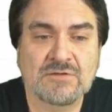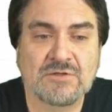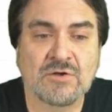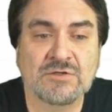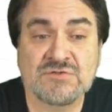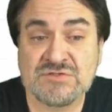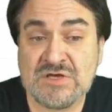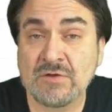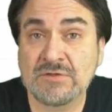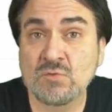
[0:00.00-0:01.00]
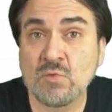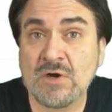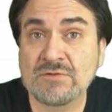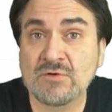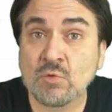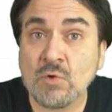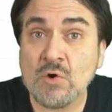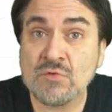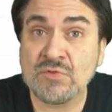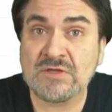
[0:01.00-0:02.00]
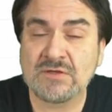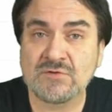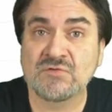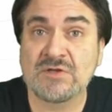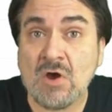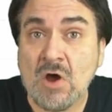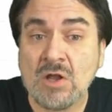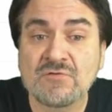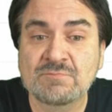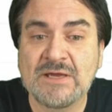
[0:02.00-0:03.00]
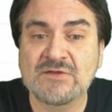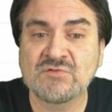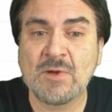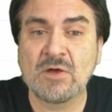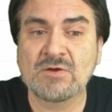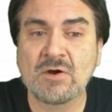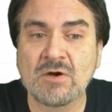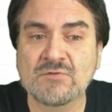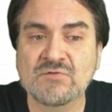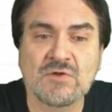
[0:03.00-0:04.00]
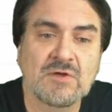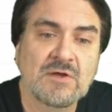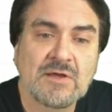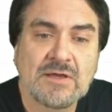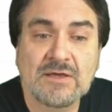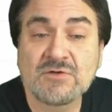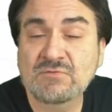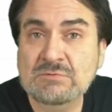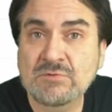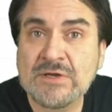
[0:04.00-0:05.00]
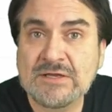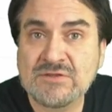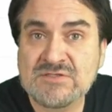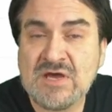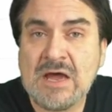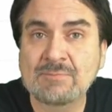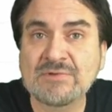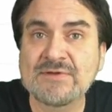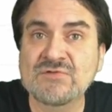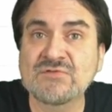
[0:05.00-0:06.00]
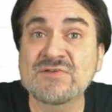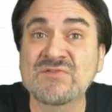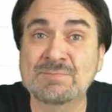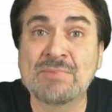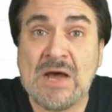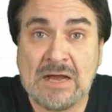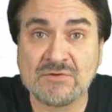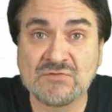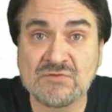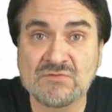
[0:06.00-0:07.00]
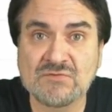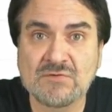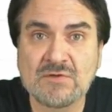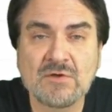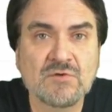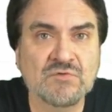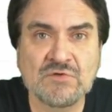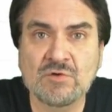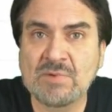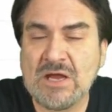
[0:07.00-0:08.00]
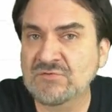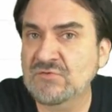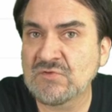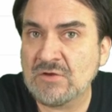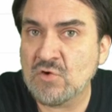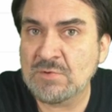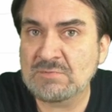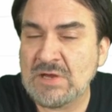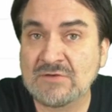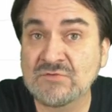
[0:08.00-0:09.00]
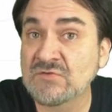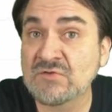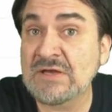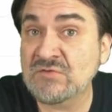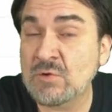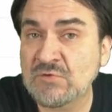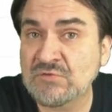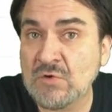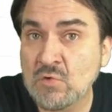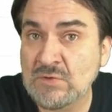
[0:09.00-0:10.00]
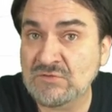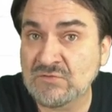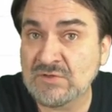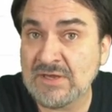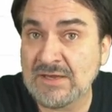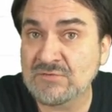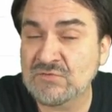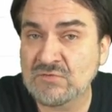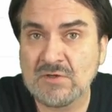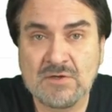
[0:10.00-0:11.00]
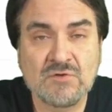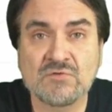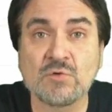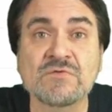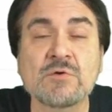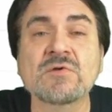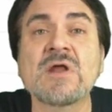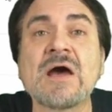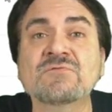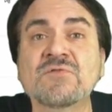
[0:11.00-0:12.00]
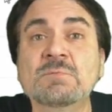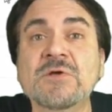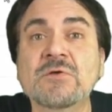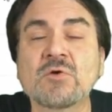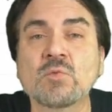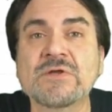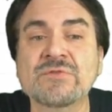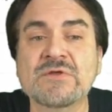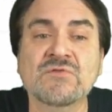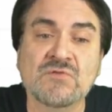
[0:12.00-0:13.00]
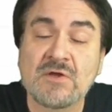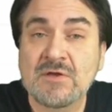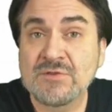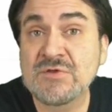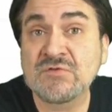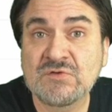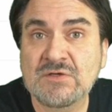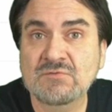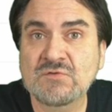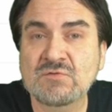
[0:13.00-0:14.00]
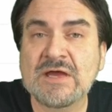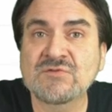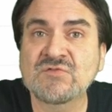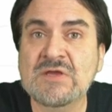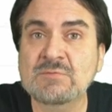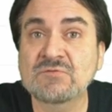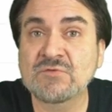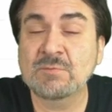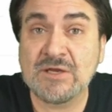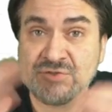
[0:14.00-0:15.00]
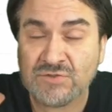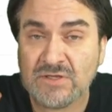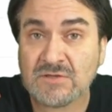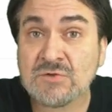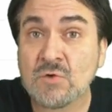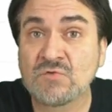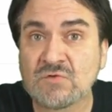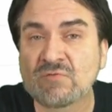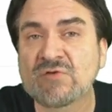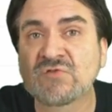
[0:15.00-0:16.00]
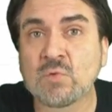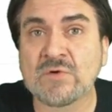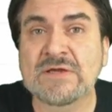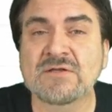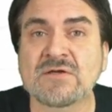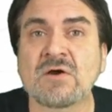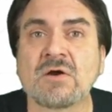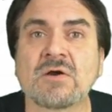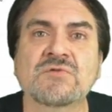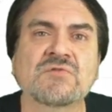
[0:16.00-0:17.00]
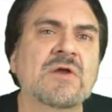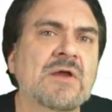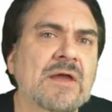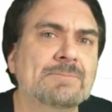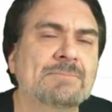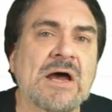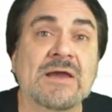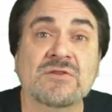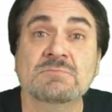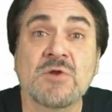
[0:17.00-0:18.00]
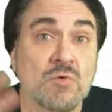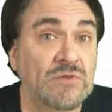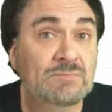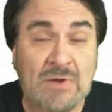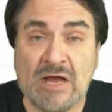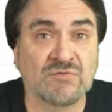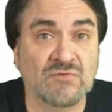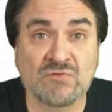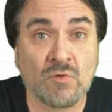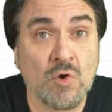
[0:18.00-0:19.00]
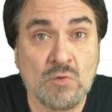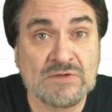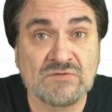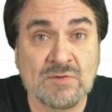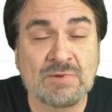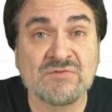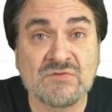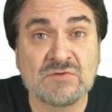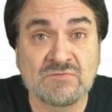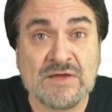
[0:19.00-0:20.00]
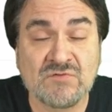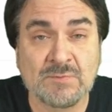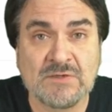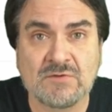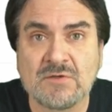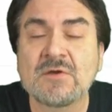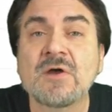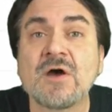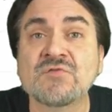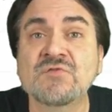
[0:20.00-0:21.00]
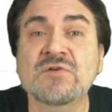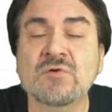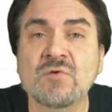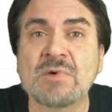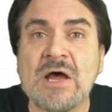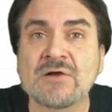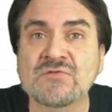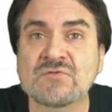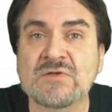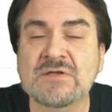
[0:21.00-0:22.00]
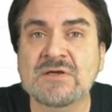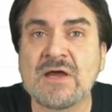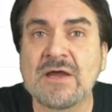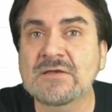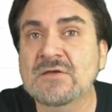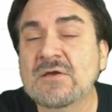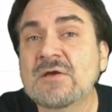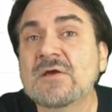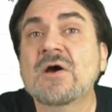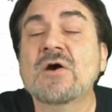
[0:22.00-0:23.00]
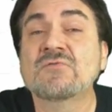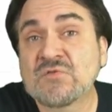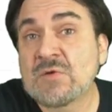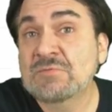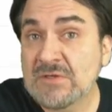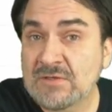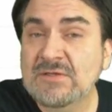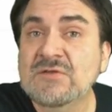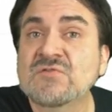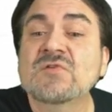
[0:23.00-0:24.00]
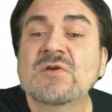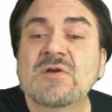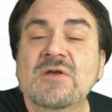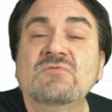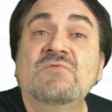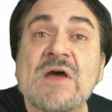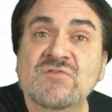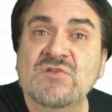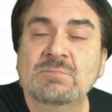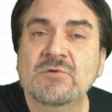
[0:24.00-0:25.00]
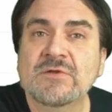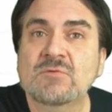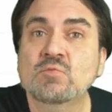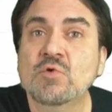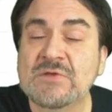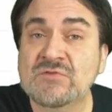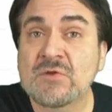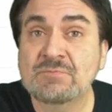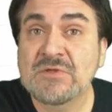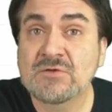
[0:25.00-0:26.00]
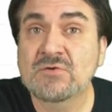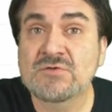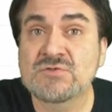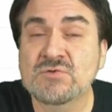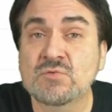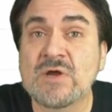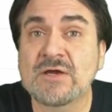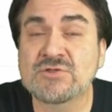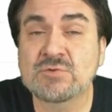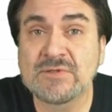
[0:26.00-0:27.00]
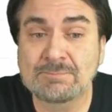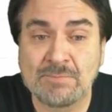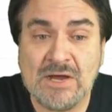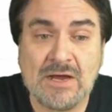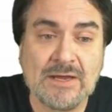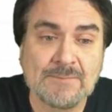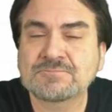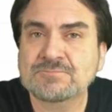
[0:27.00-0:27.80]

They're going to tell you where the growth is in all of baseball cards. And if you look at the top list, it's boxes sealed boxes, unopened boxes, and that's almost always the case. So if you're not familiar with this, this gives you that same information that those of us who are into cards and buy them know that boxes are always the best investment. A sealed box of any kind, of something at least investable in, will be something good to actually buy.